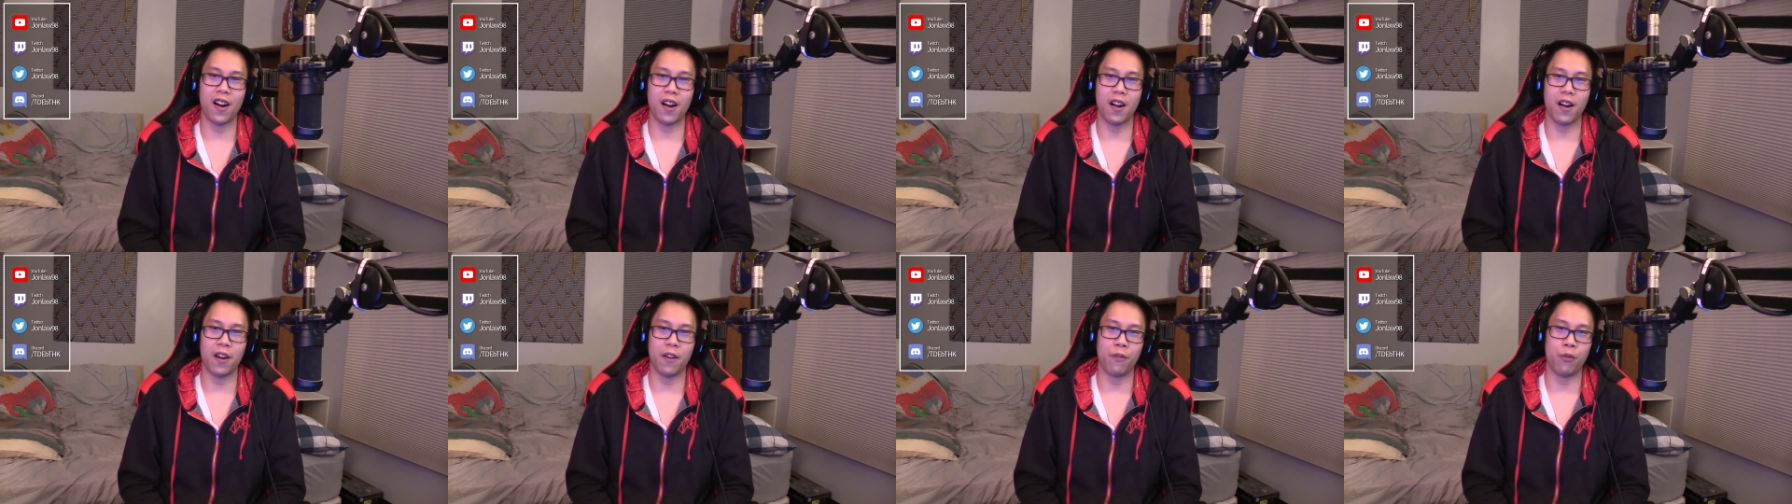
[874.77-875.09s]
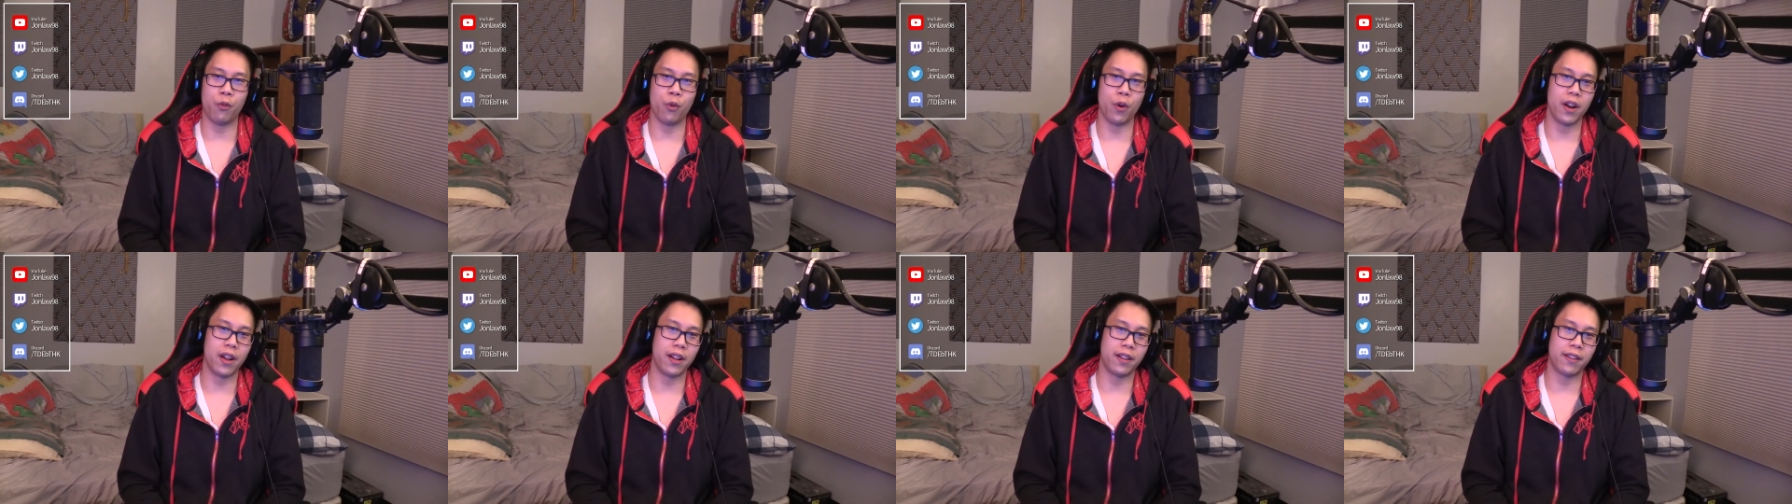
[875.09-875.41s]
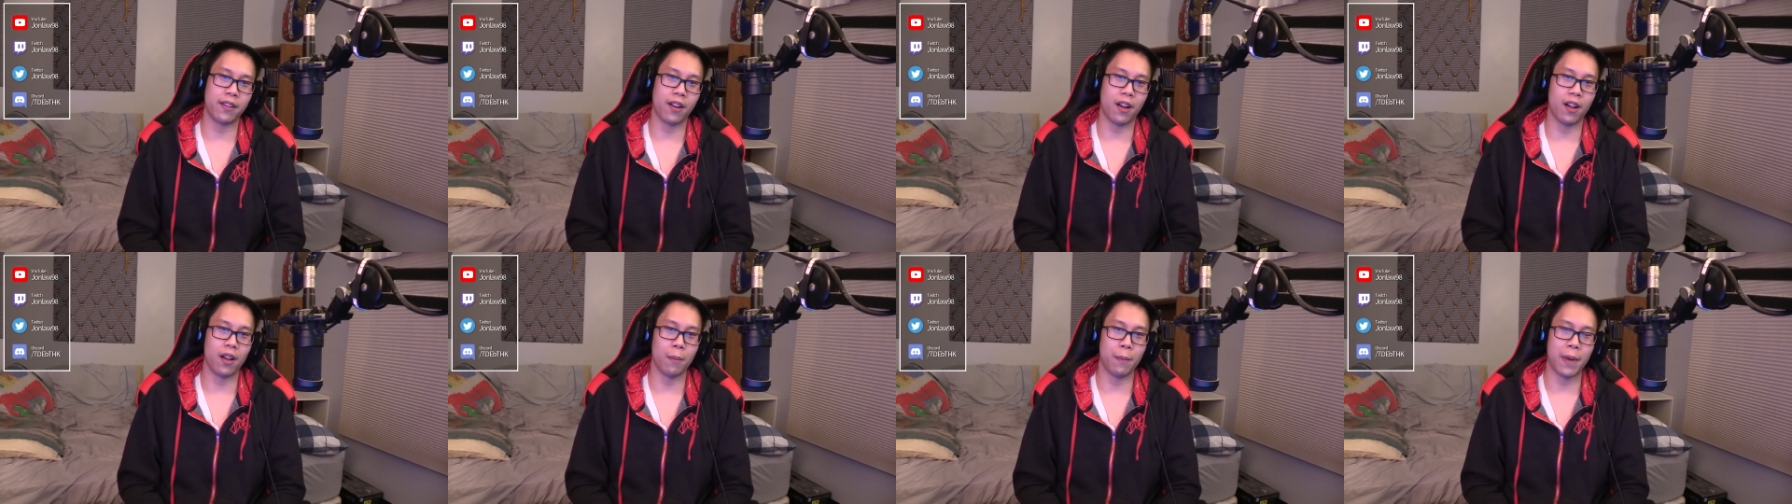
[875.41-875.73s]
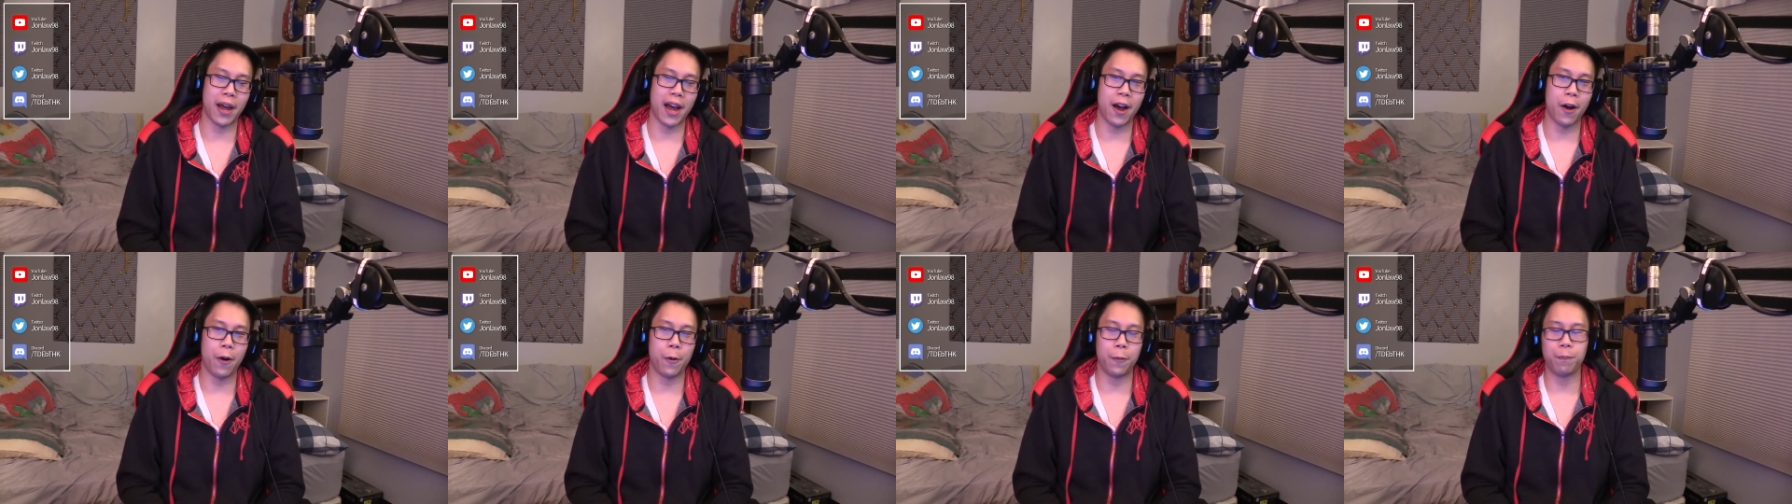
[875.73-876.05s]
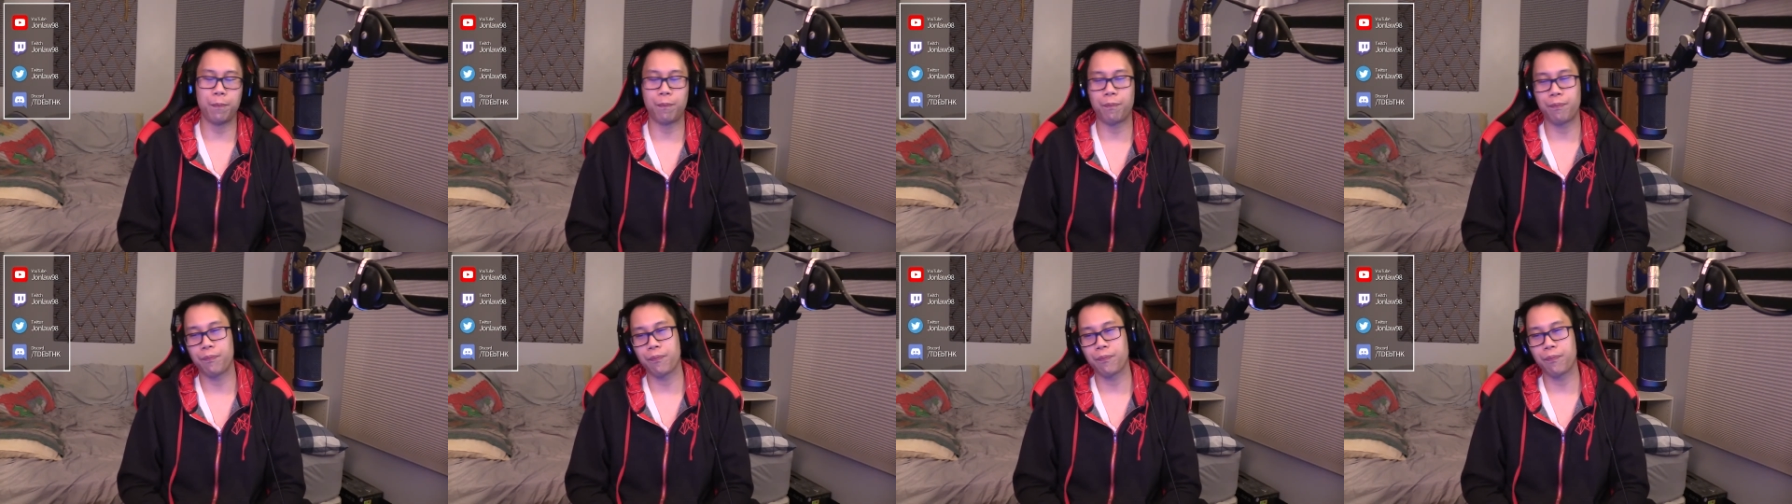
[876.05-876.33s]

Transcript: of what it's all about.